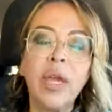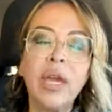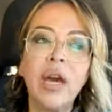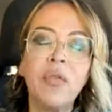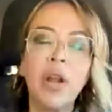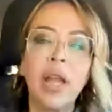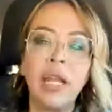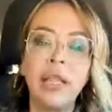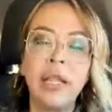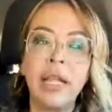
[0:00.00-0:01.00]
we cover
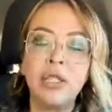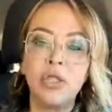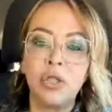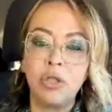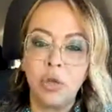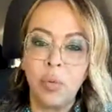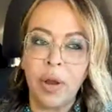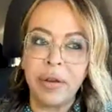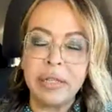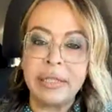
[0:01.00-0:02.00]
anything that's due to
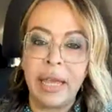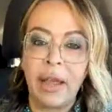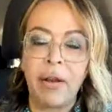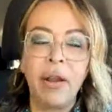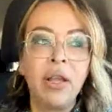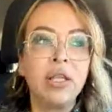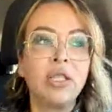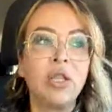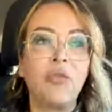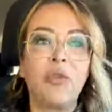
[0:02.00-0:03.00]
wear and tear.
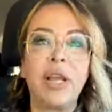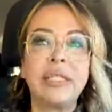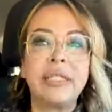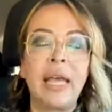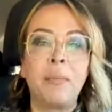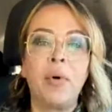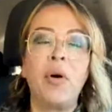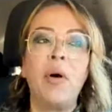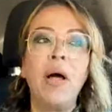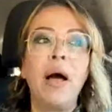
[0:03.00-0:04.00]
So for
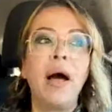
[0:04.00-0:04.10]
example,